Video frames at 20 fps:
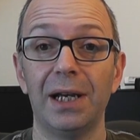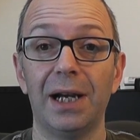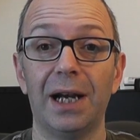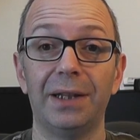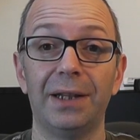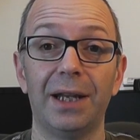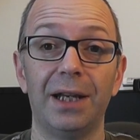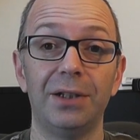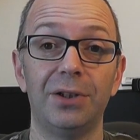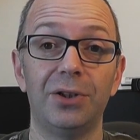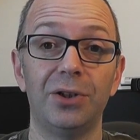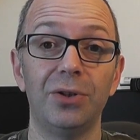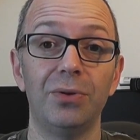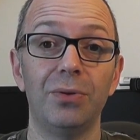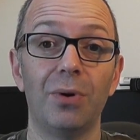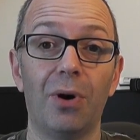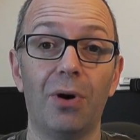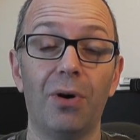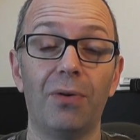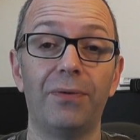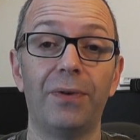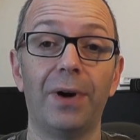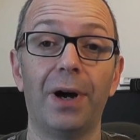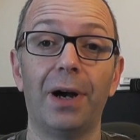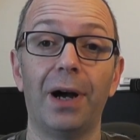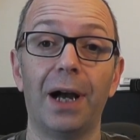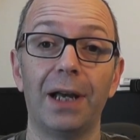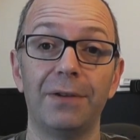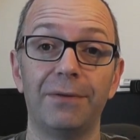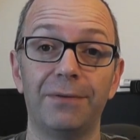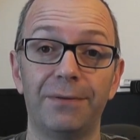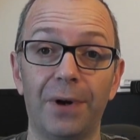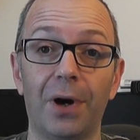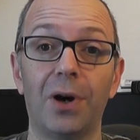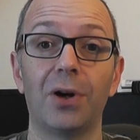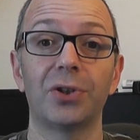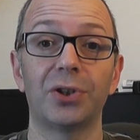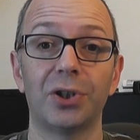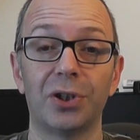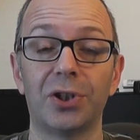and they do offer a
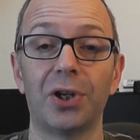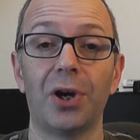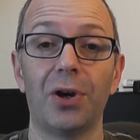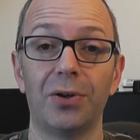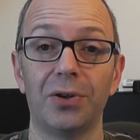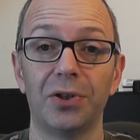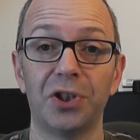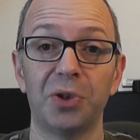faster turn